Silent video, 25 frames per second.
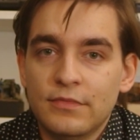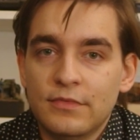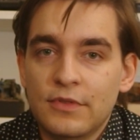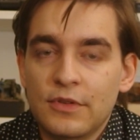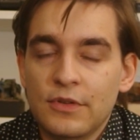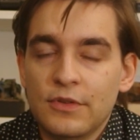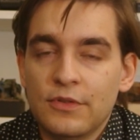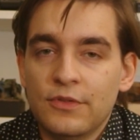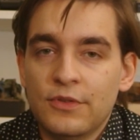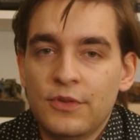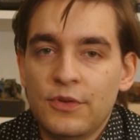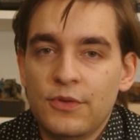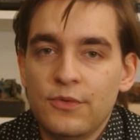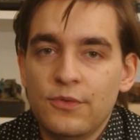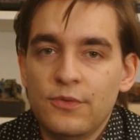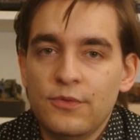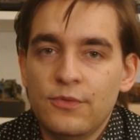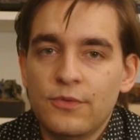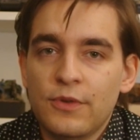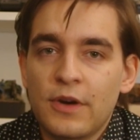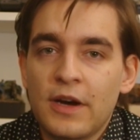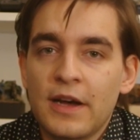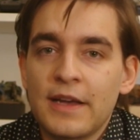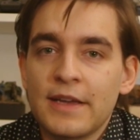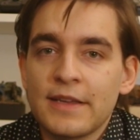the
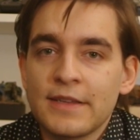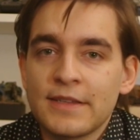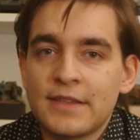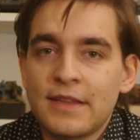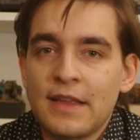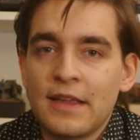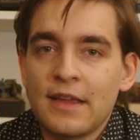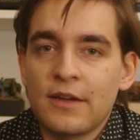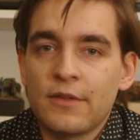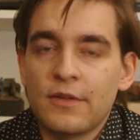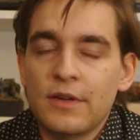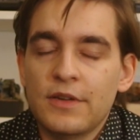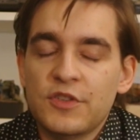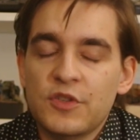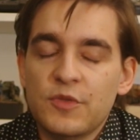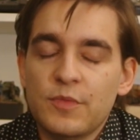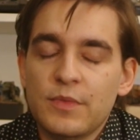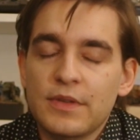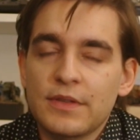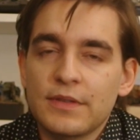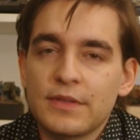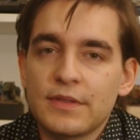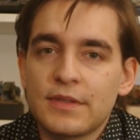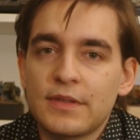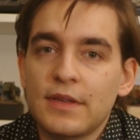two IS tank
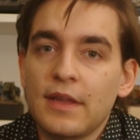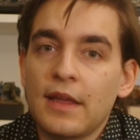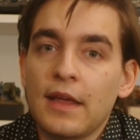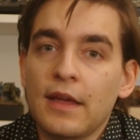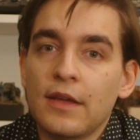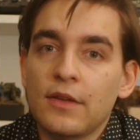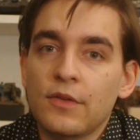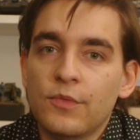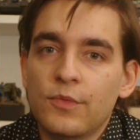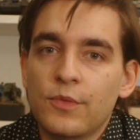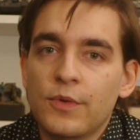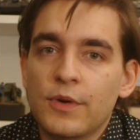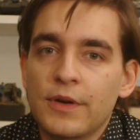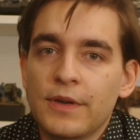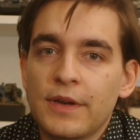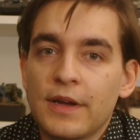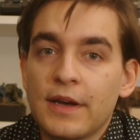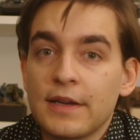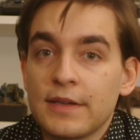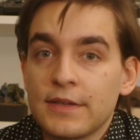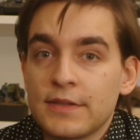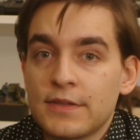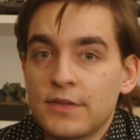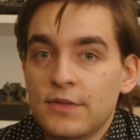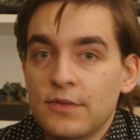regiments and one
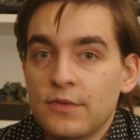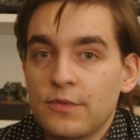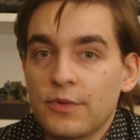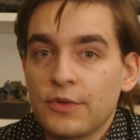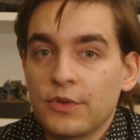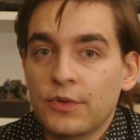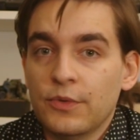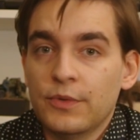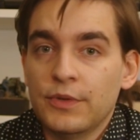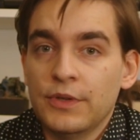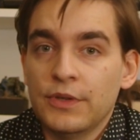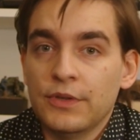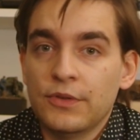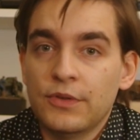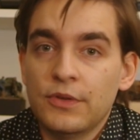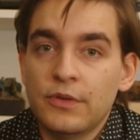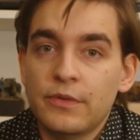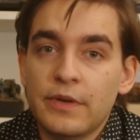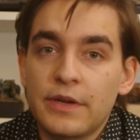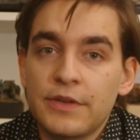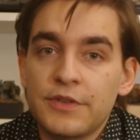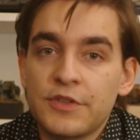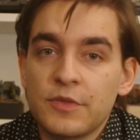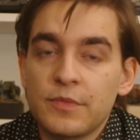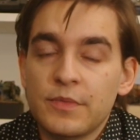ISU-122
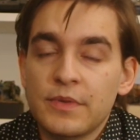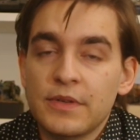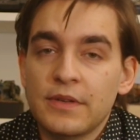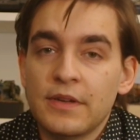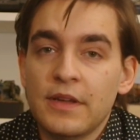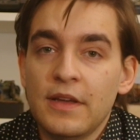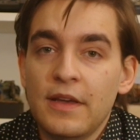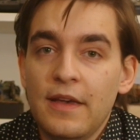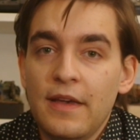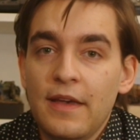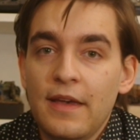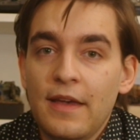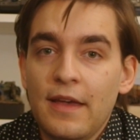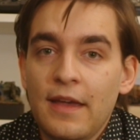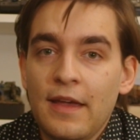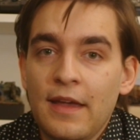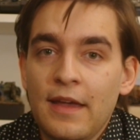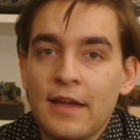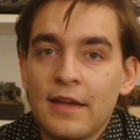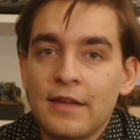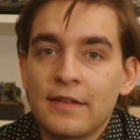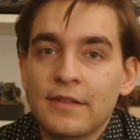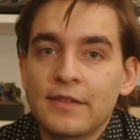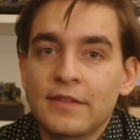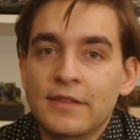regiment,
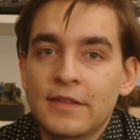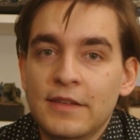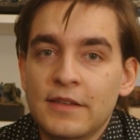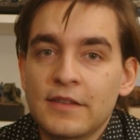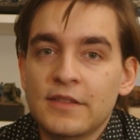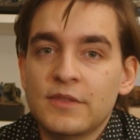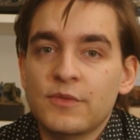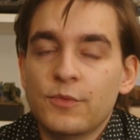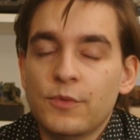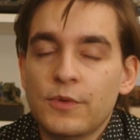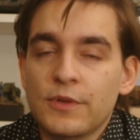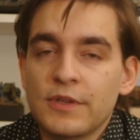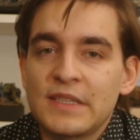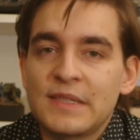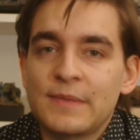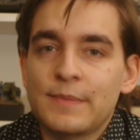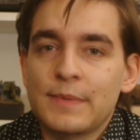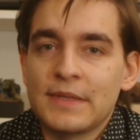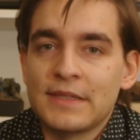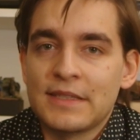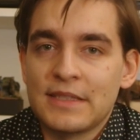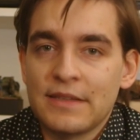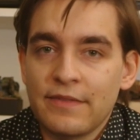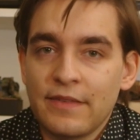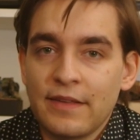and these were
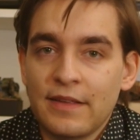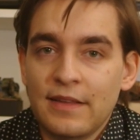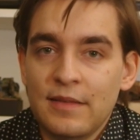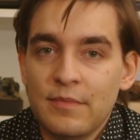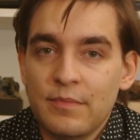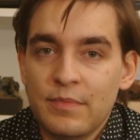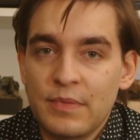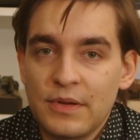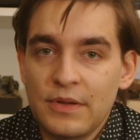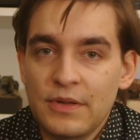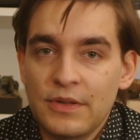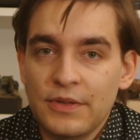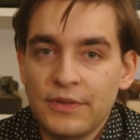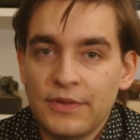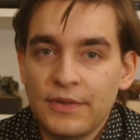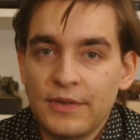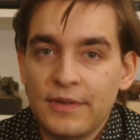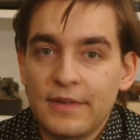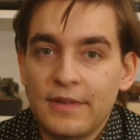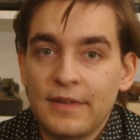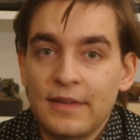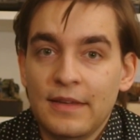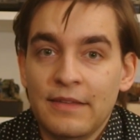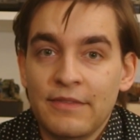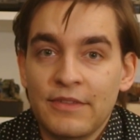specifically built,
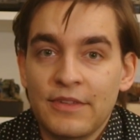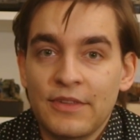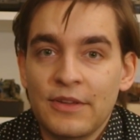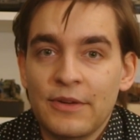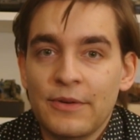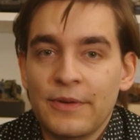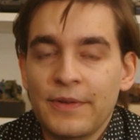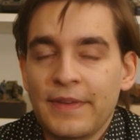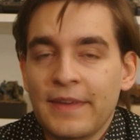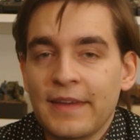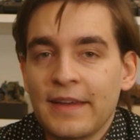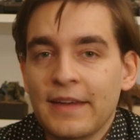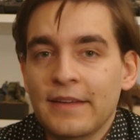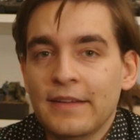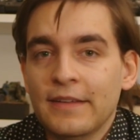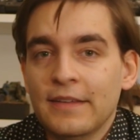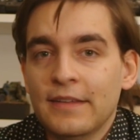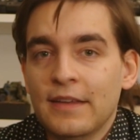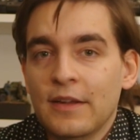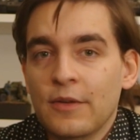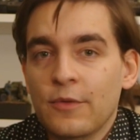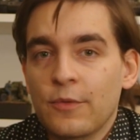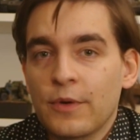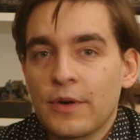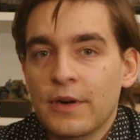even though, again,
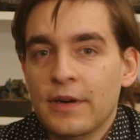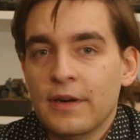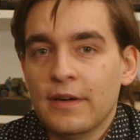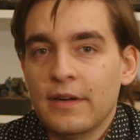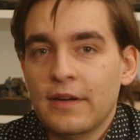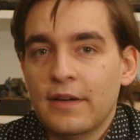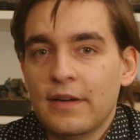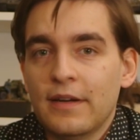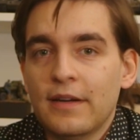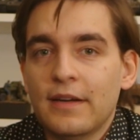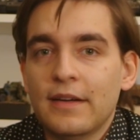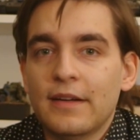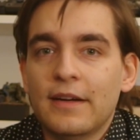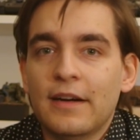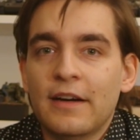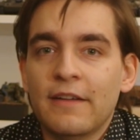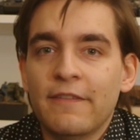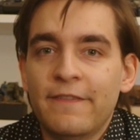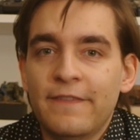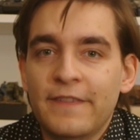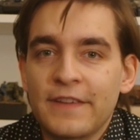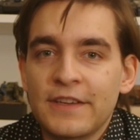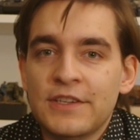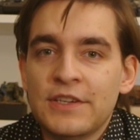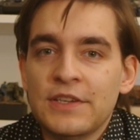they weren't
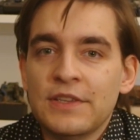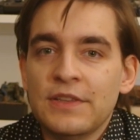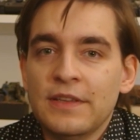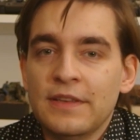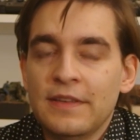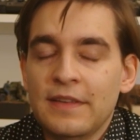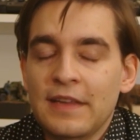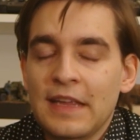officially